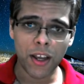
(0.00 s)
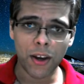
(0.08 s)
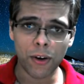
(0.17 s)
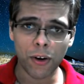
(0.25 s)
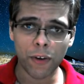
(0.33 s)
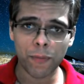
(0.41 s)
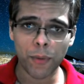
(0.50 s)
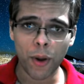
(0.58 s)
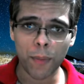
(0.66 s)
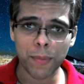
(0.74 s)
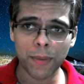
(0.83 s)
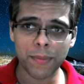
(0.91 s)
a lot of
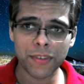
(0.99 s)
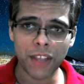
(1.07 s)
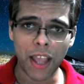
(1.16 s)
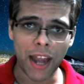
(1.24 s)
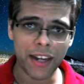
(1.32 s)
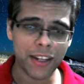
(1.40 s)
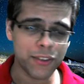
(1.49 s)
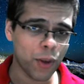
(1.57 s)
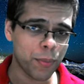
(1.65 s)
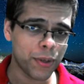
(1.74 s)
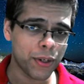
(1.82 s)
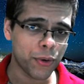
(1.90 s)
problems, and his
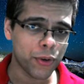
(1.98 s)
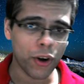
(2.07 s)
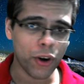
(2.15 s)
opponent could